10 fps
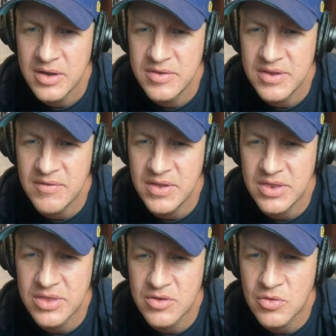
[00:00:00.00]

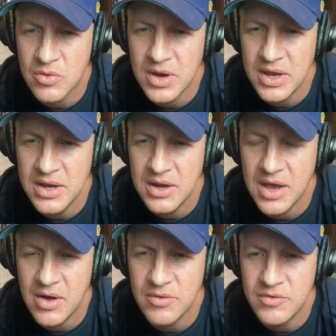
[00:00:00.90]
7th, trade
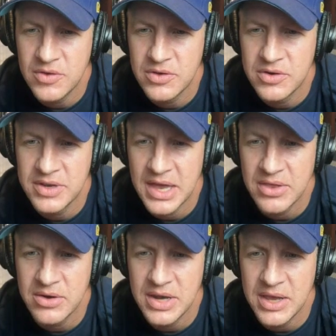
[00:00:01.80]
outfielder
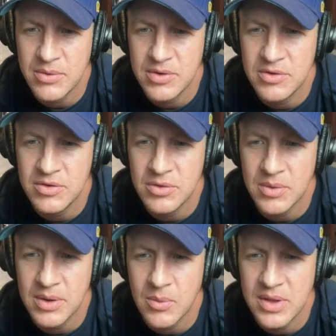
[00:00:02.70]
Tyler Naquin to
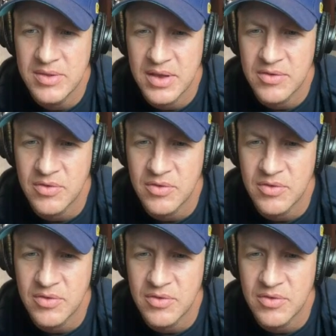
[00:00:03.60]
the White Sox for